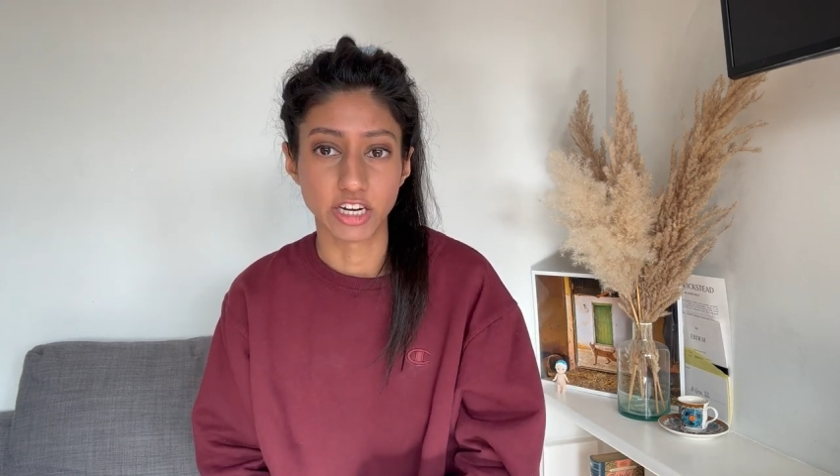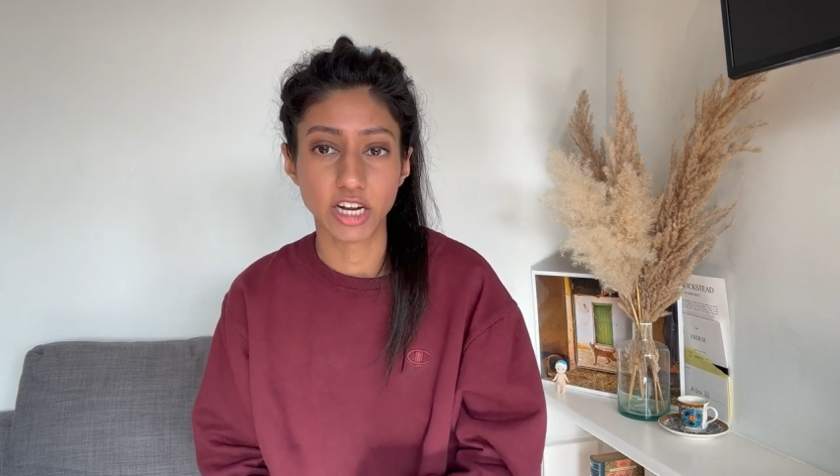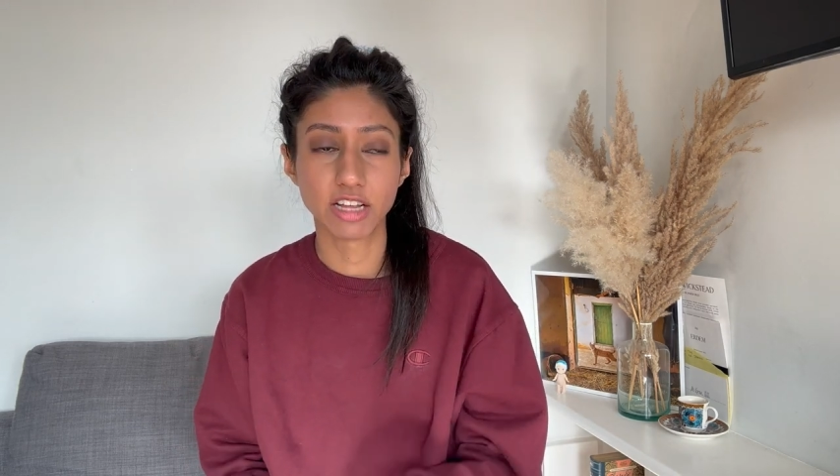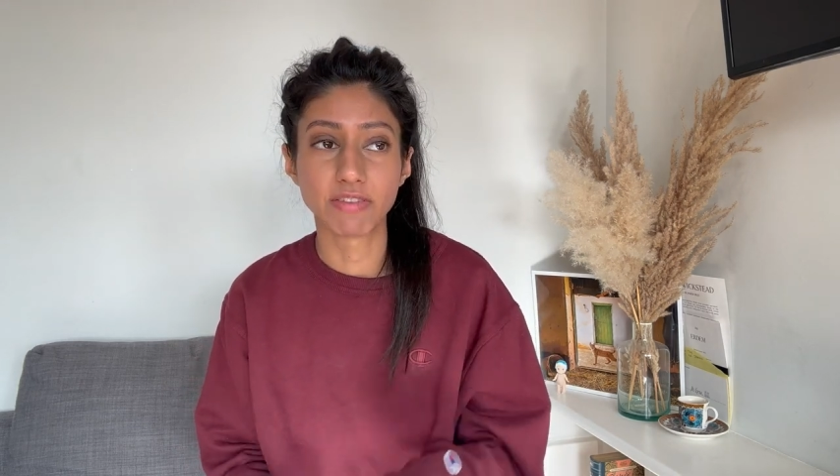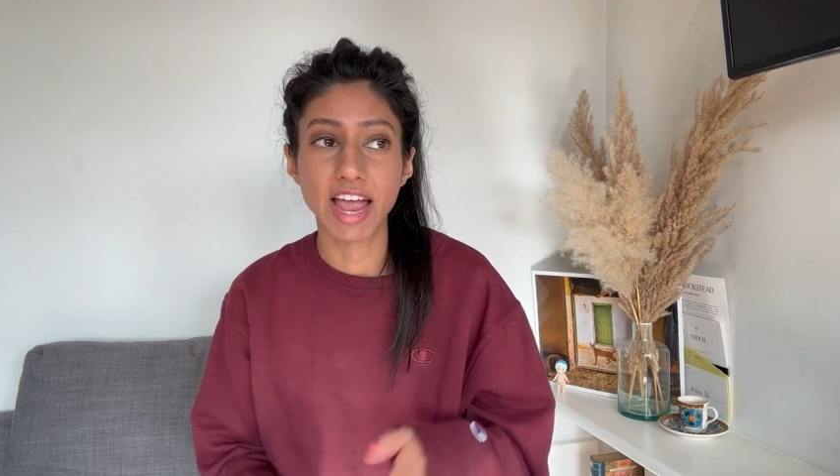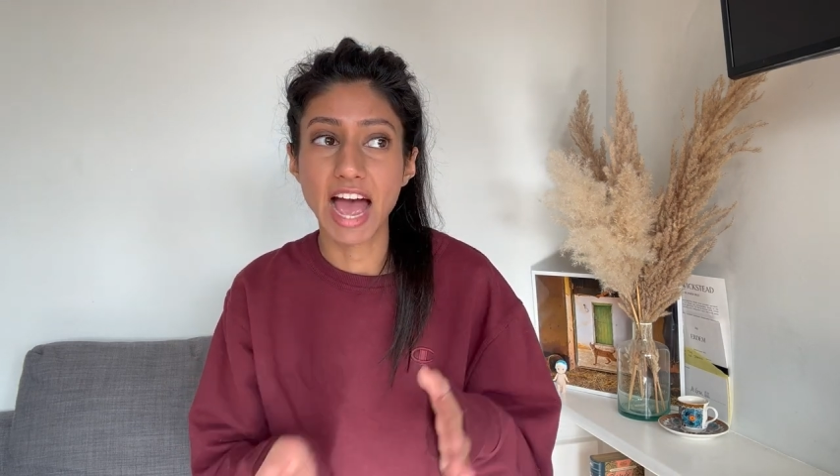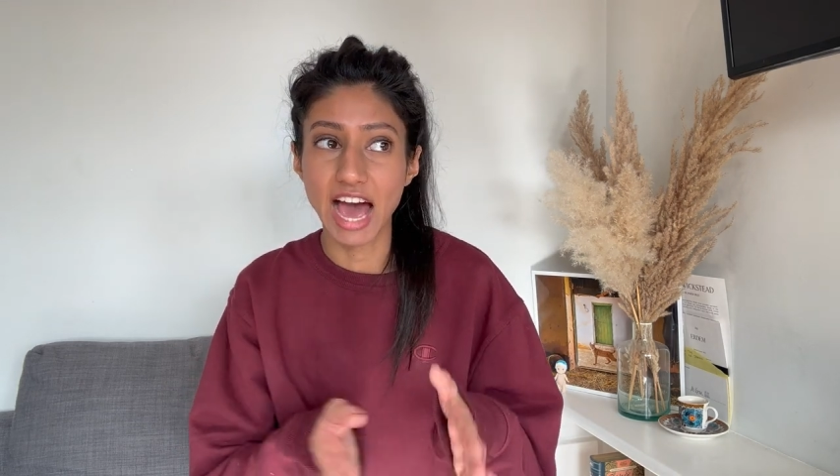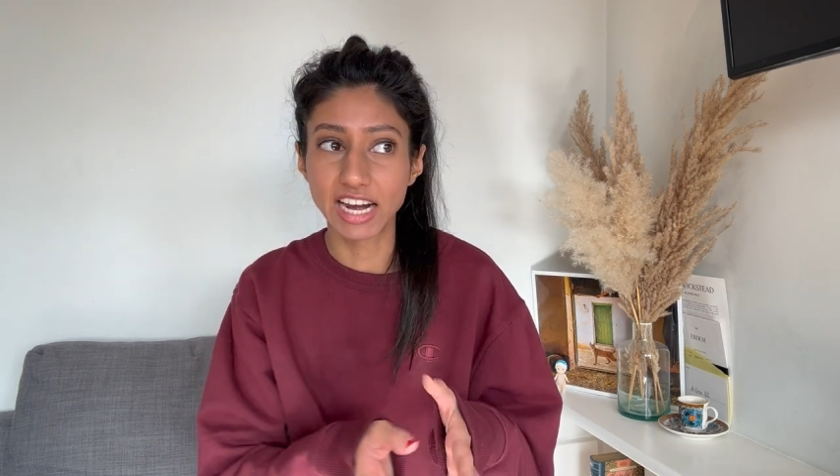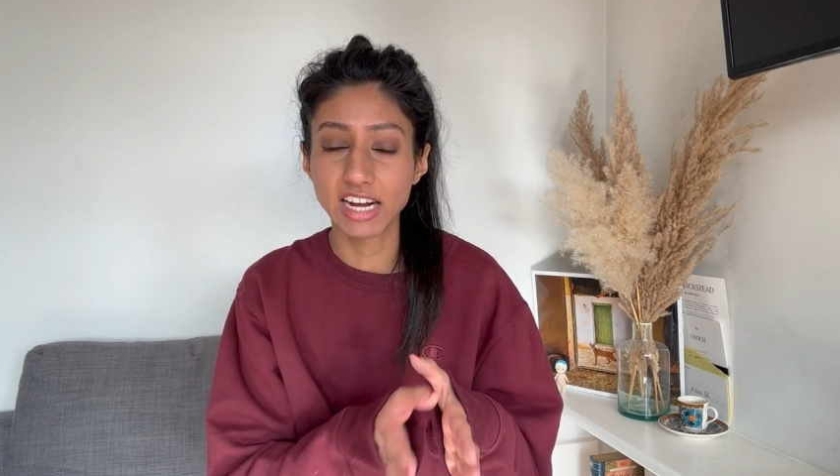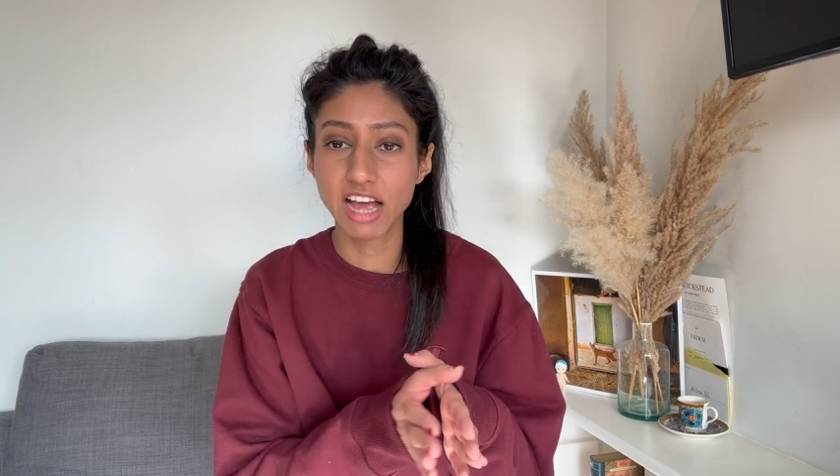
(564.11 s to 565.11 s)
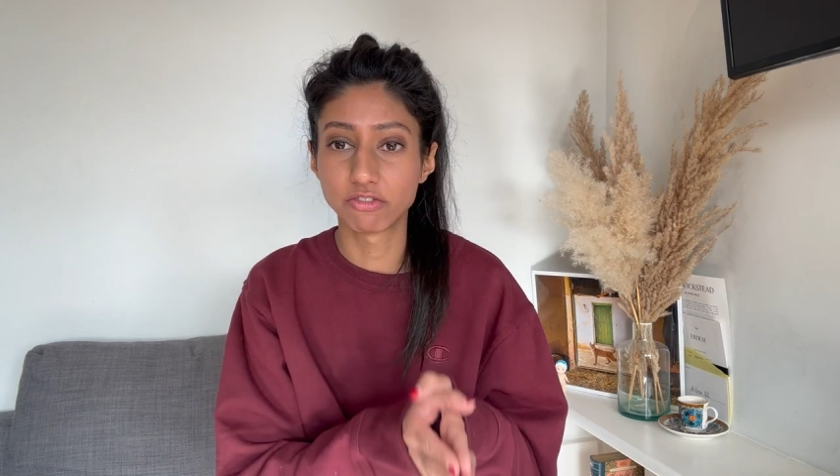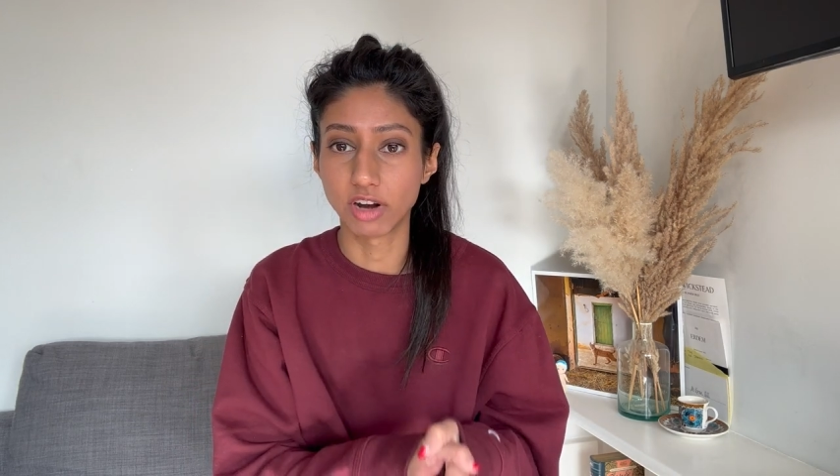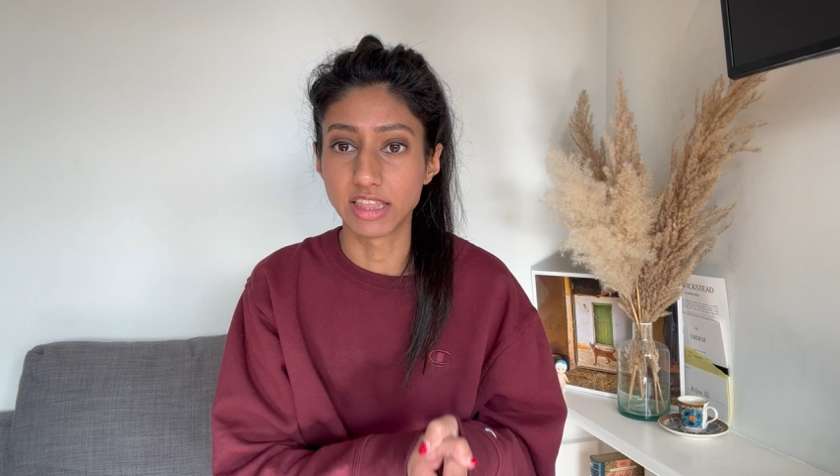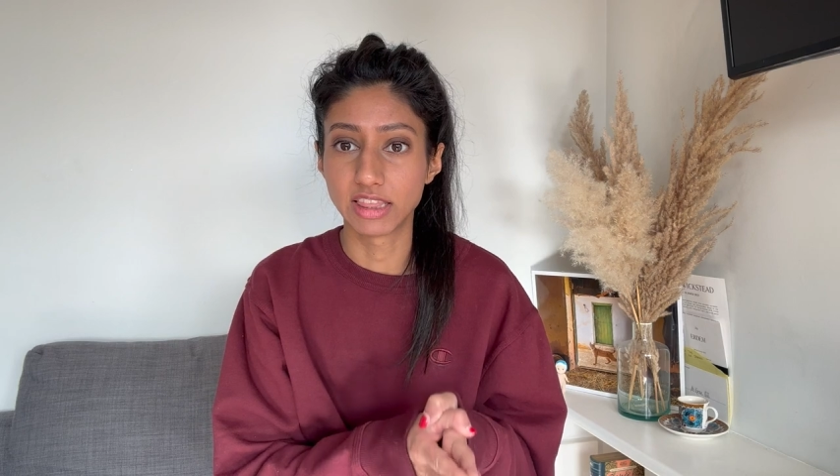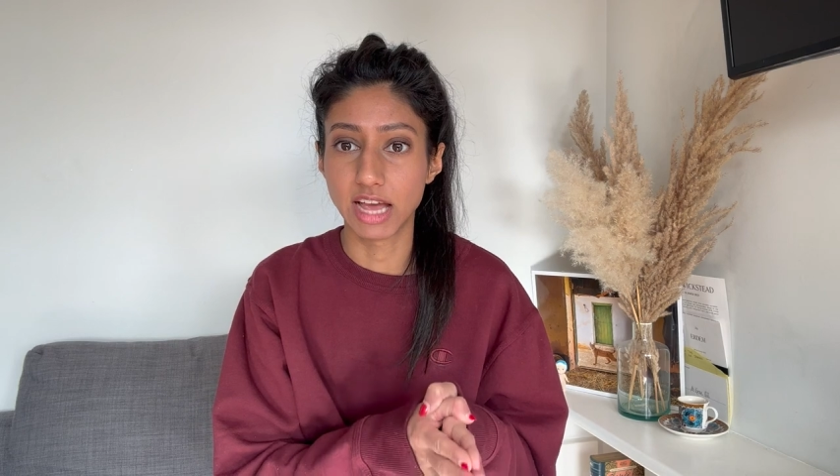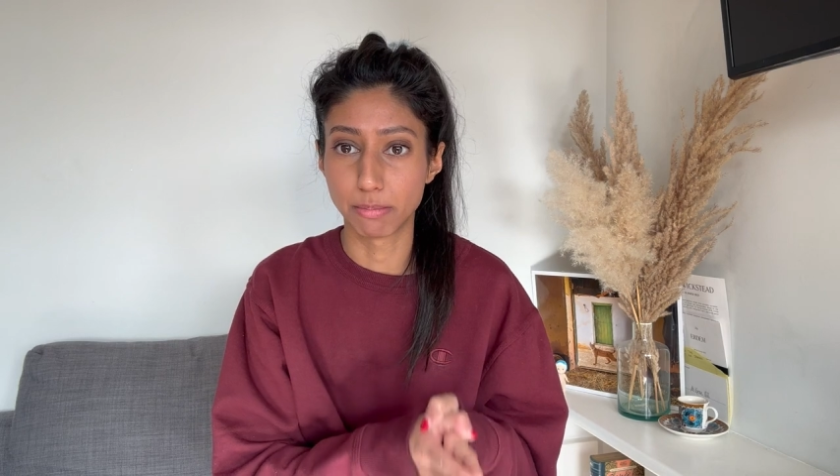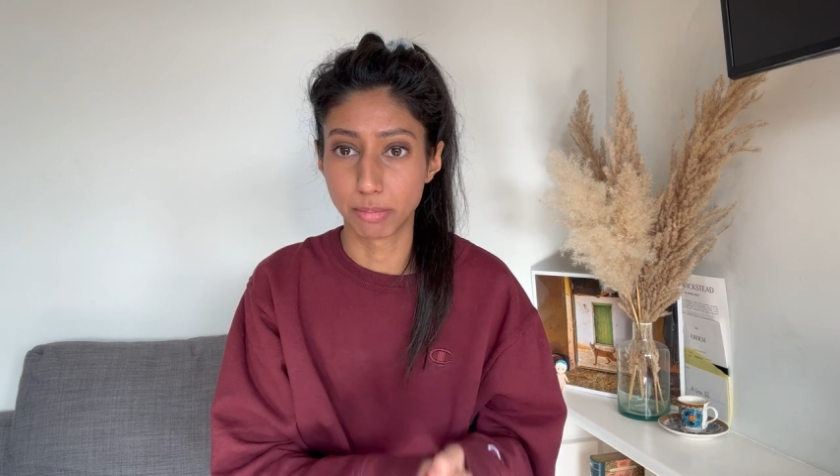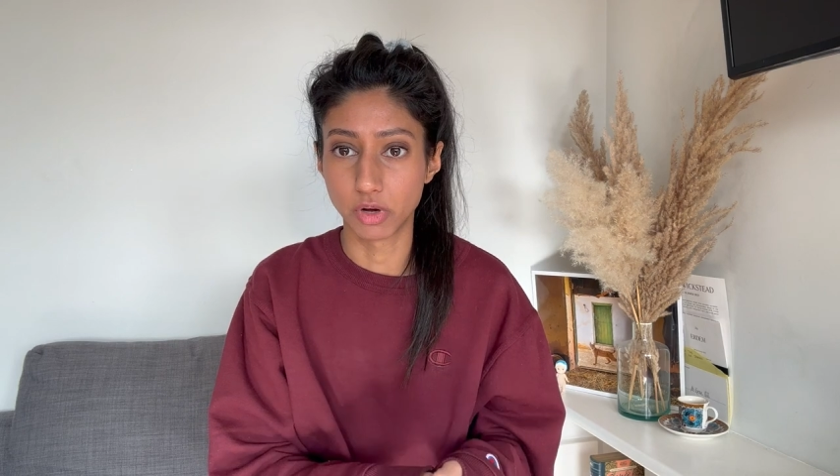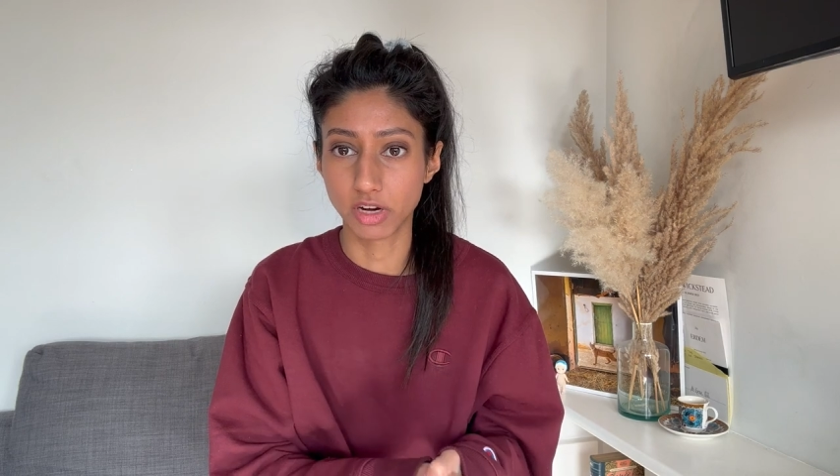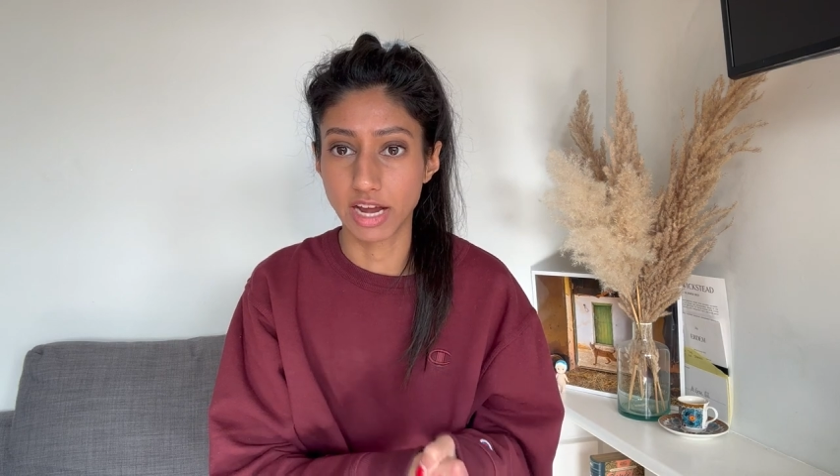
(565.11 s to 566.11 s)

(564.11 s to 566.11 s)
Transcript: And if I hadn't have read that book,